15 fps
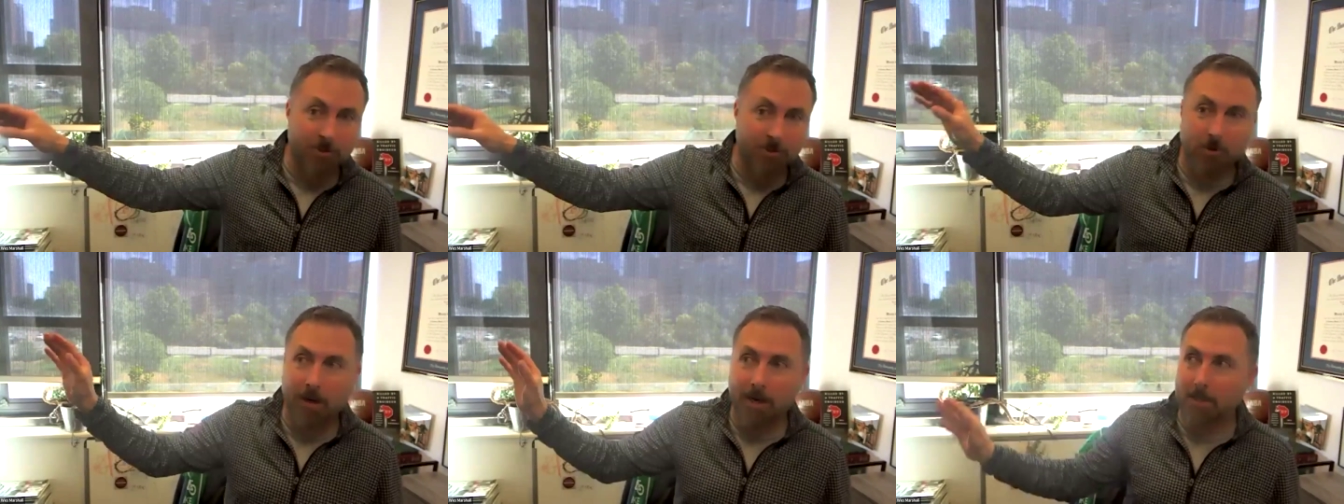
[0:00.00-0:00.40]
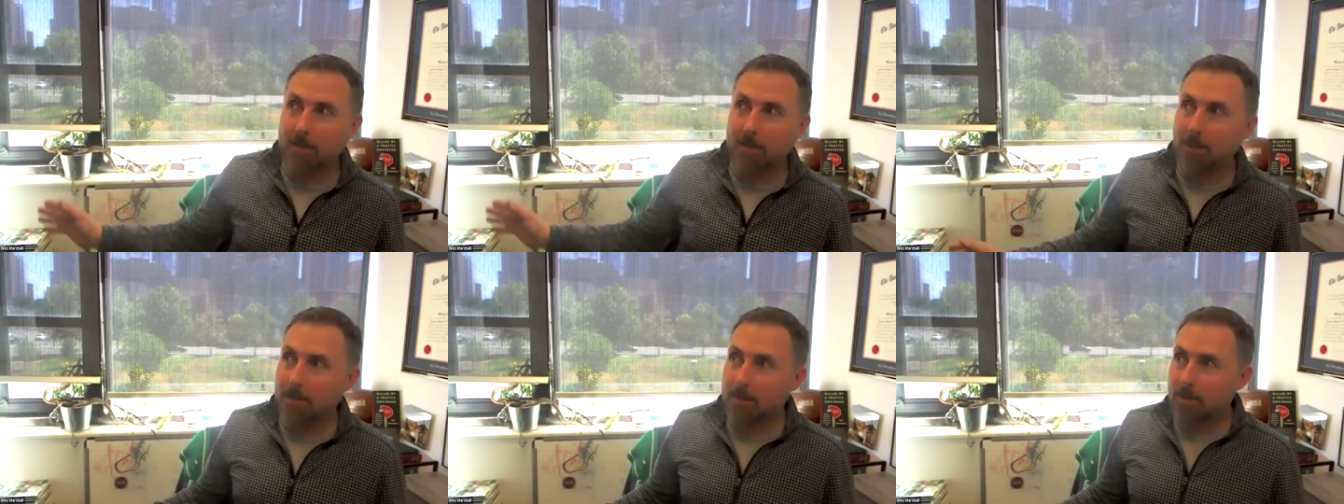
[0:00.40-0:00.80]
So
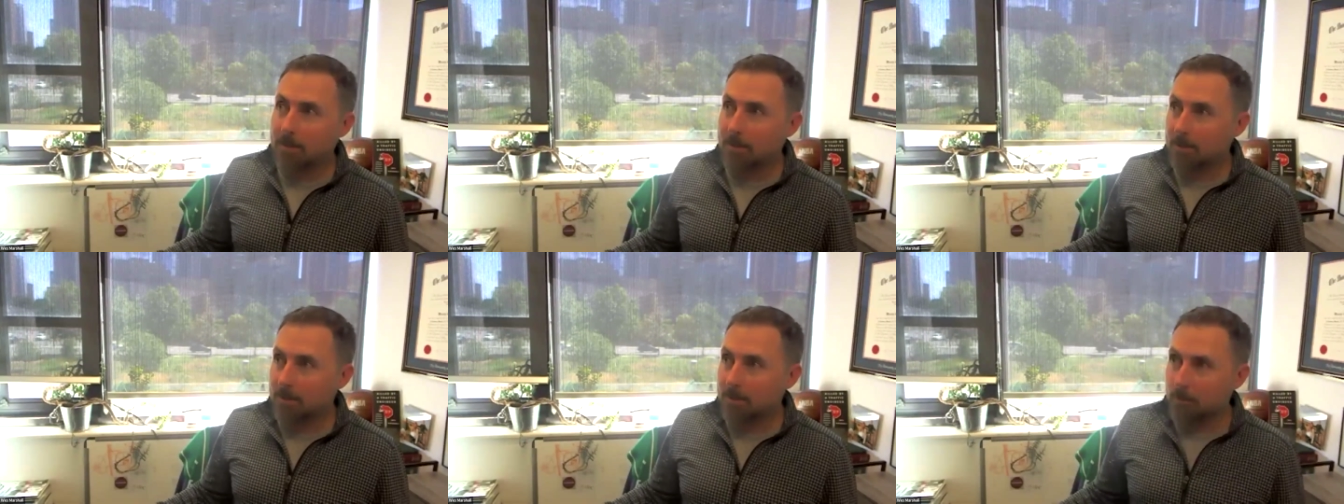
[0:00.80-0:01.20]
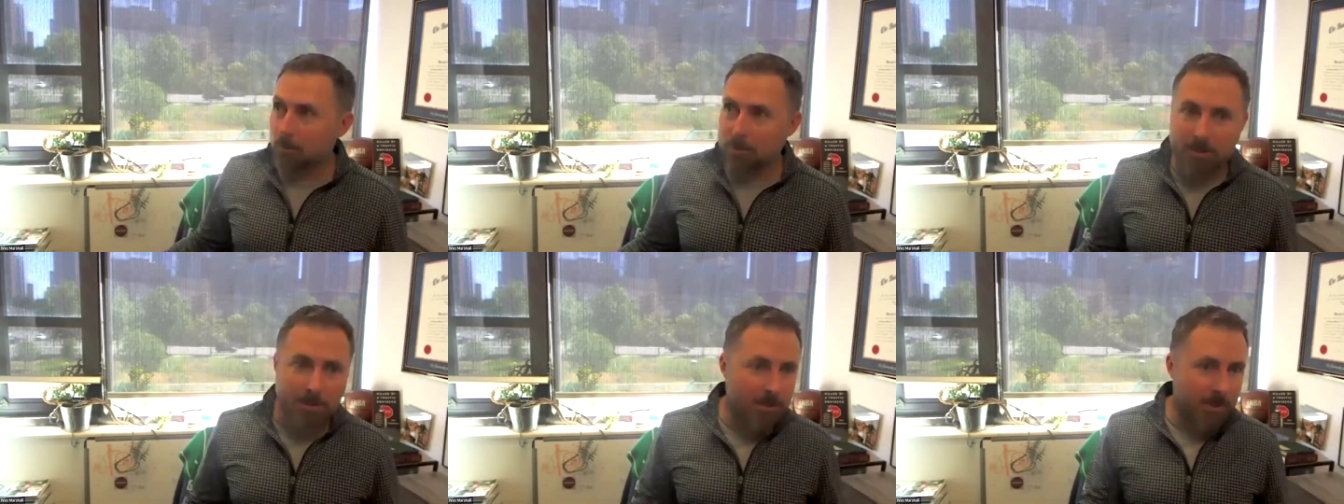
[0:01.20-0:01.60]
I
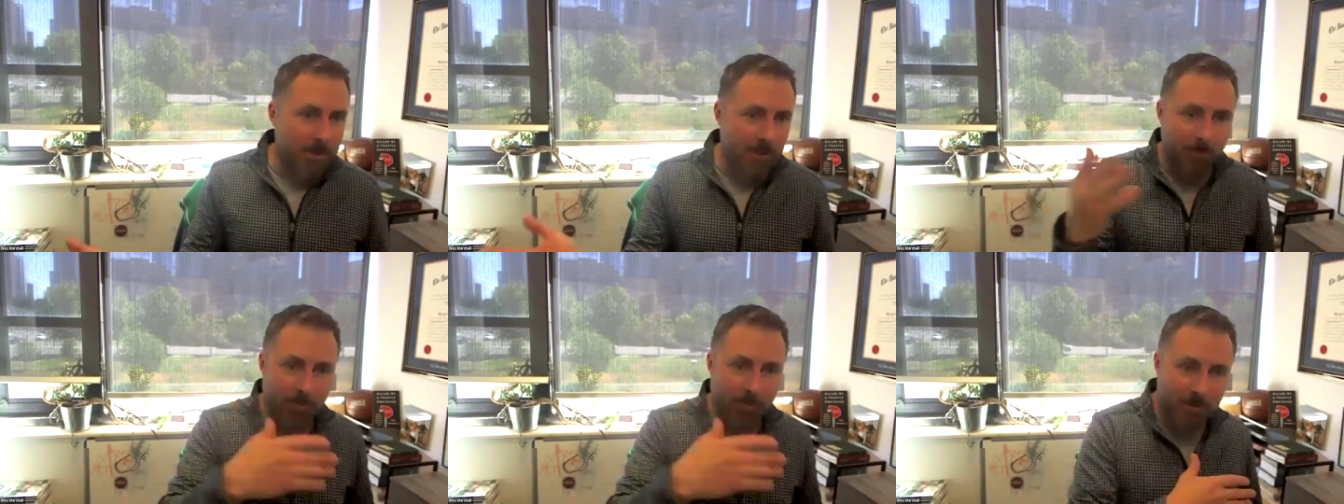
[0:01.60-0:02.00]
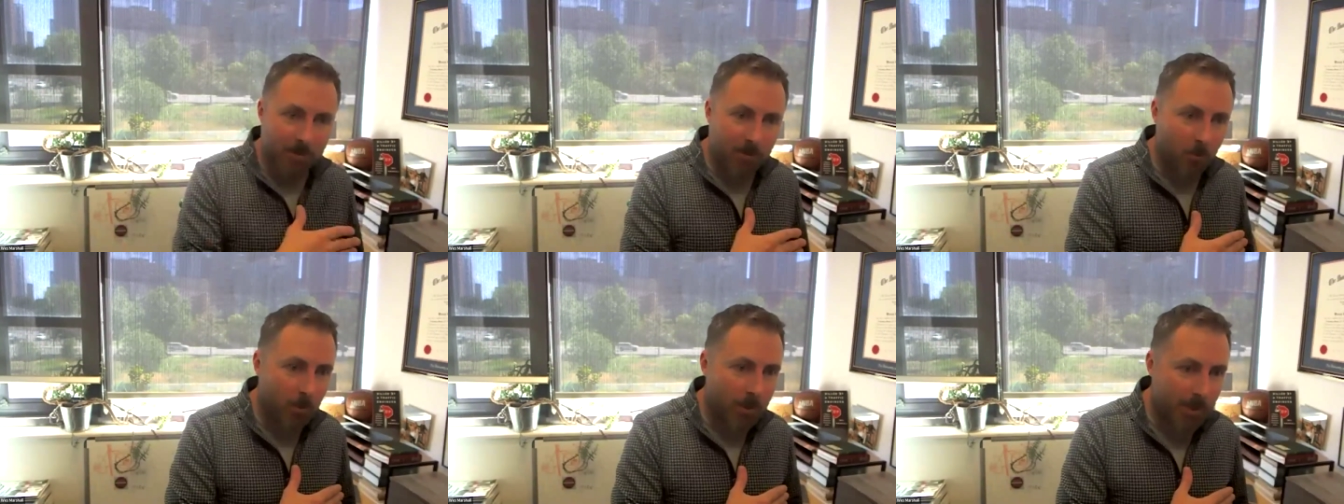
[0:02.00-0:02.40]
was deep in
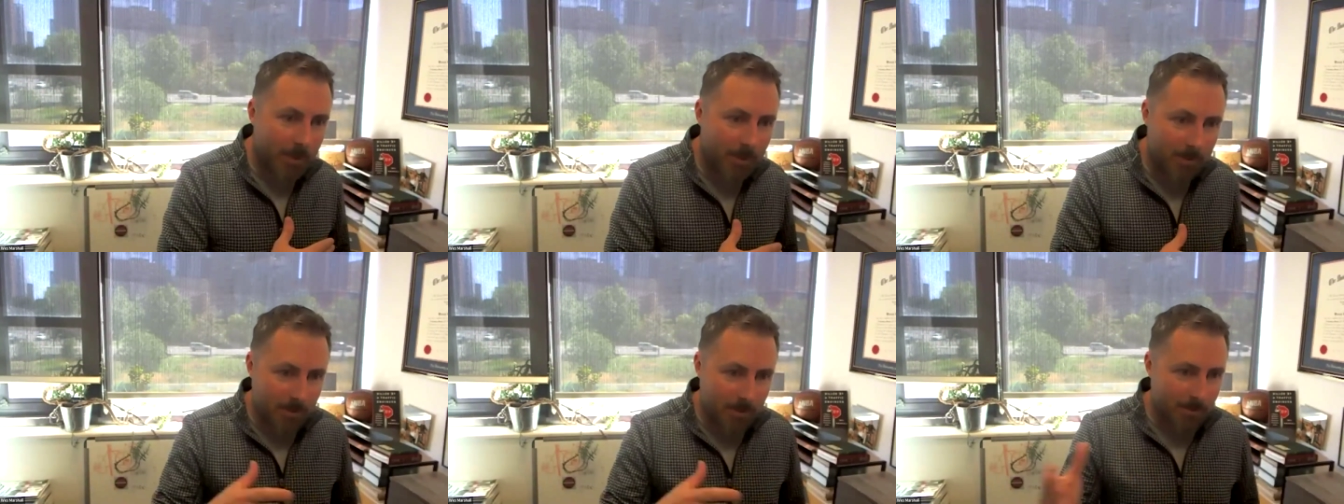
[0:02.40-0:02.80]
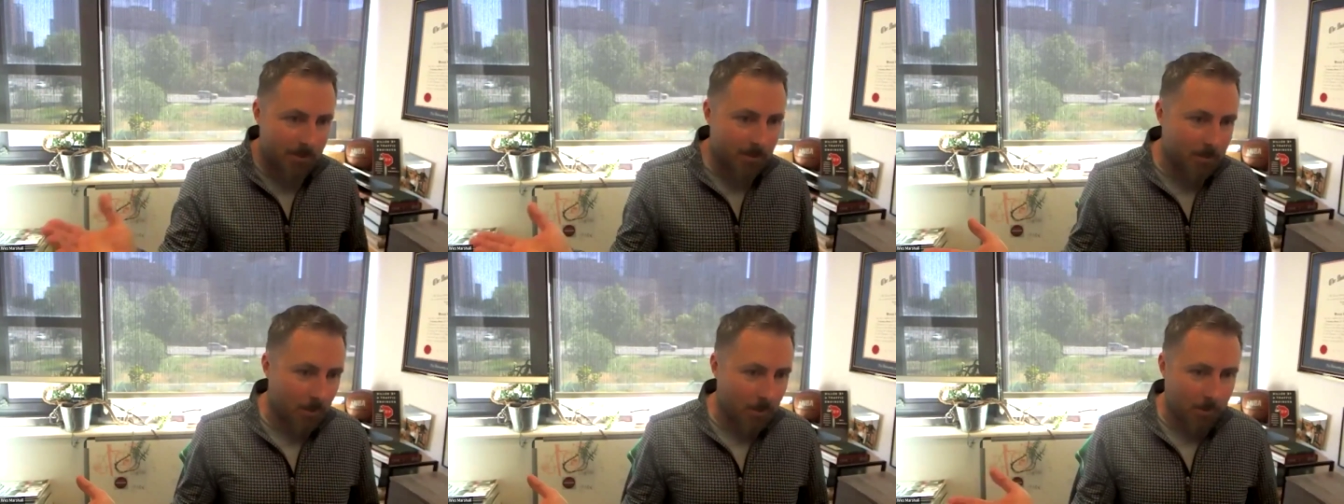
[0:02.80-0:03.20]
the weeds
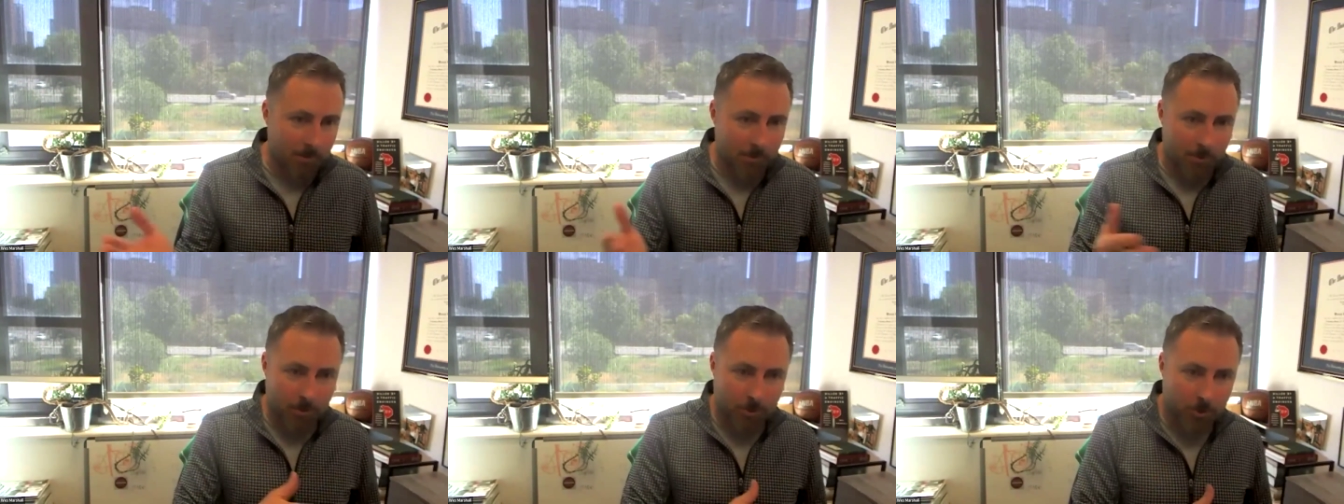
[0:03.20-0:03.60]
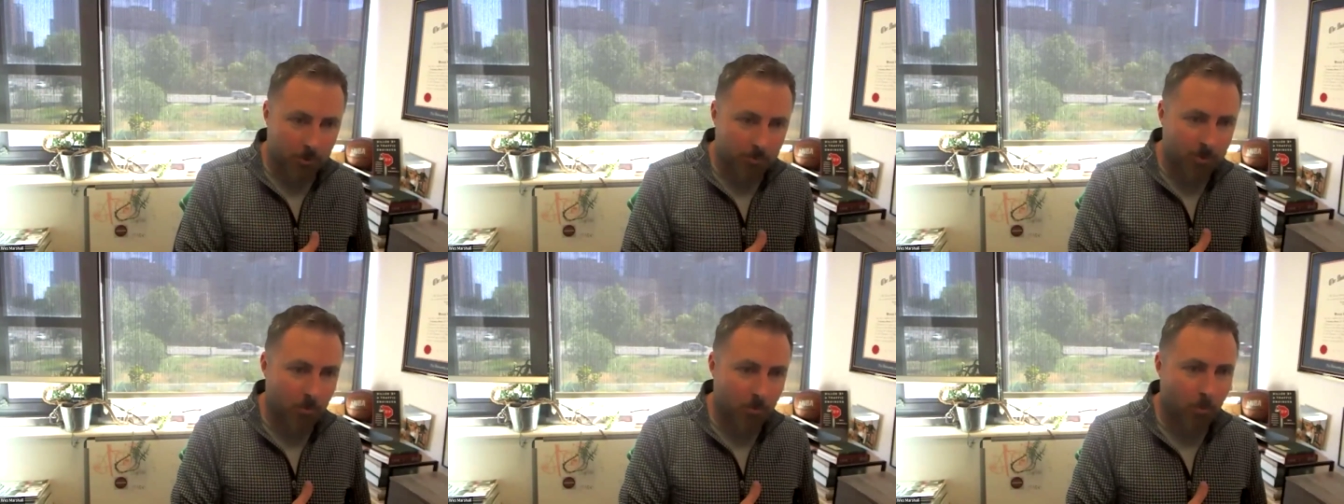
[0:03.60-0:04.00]
in Donald
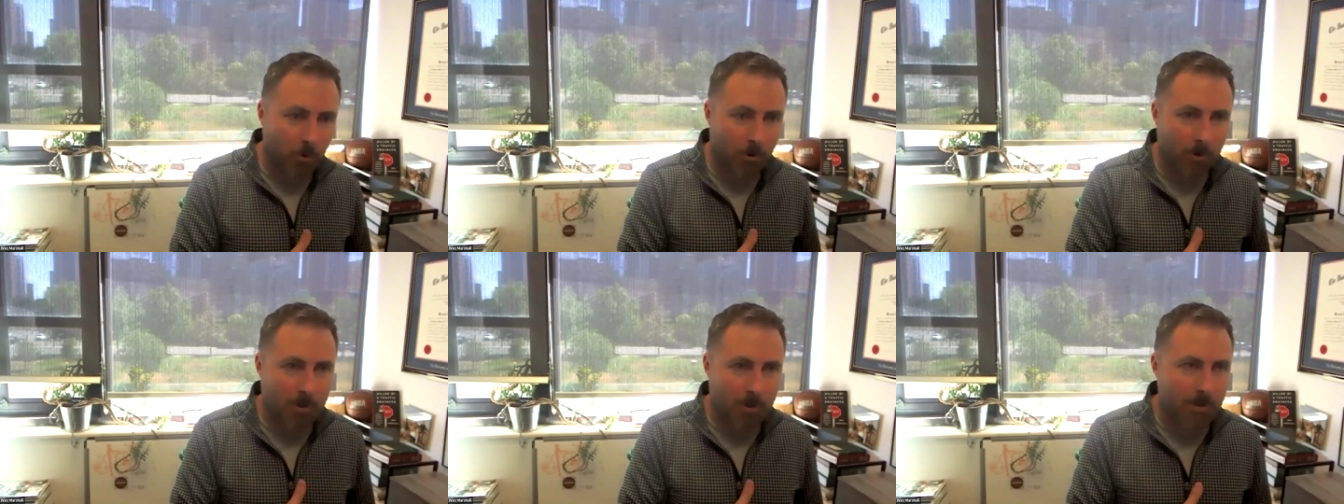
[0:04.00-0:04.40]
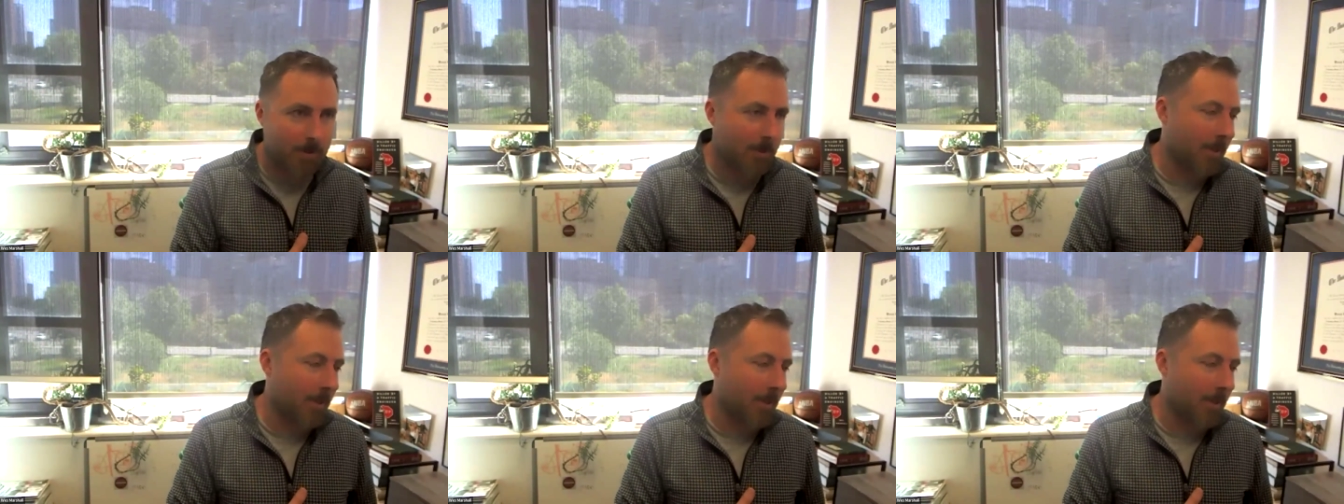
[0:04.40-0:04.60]
Shoup's work